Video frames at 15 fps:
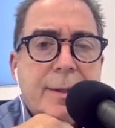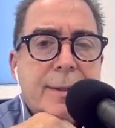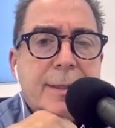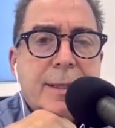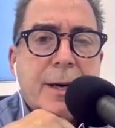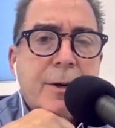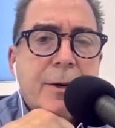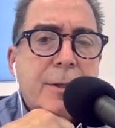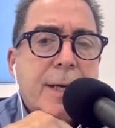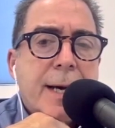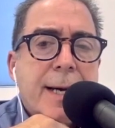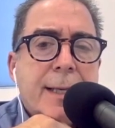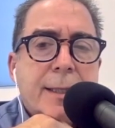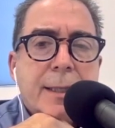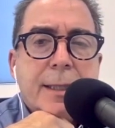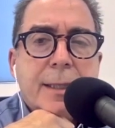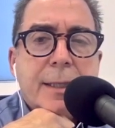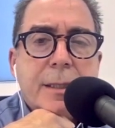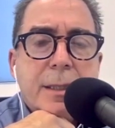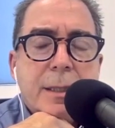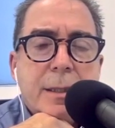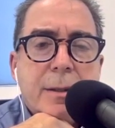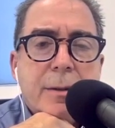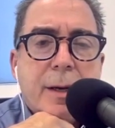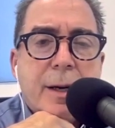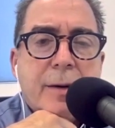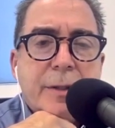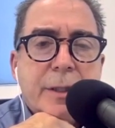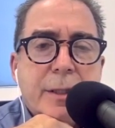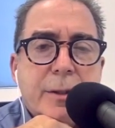scare tactics, and
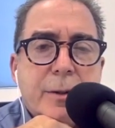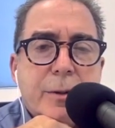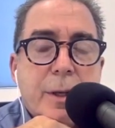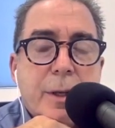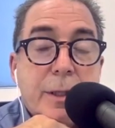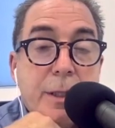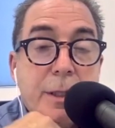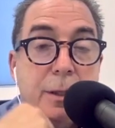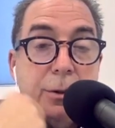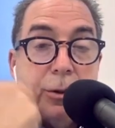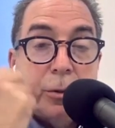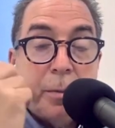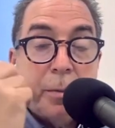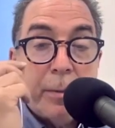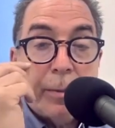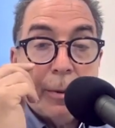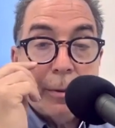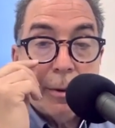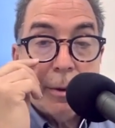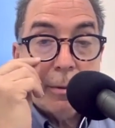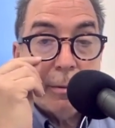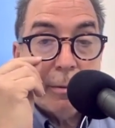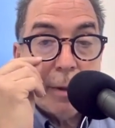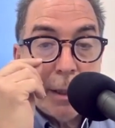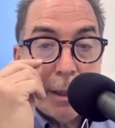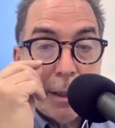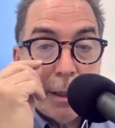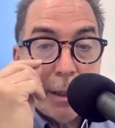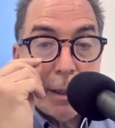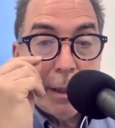obviously they're trying to sell newspapers and
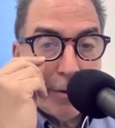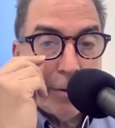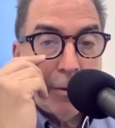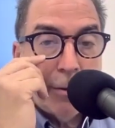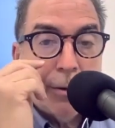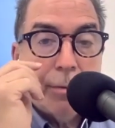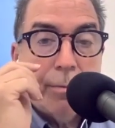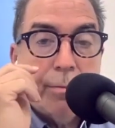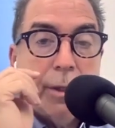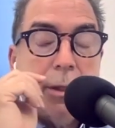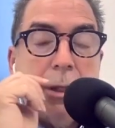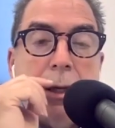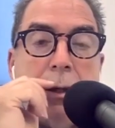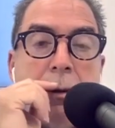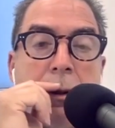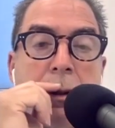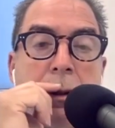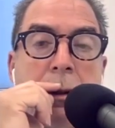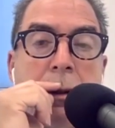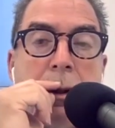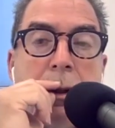hits, views, yep, et cetera.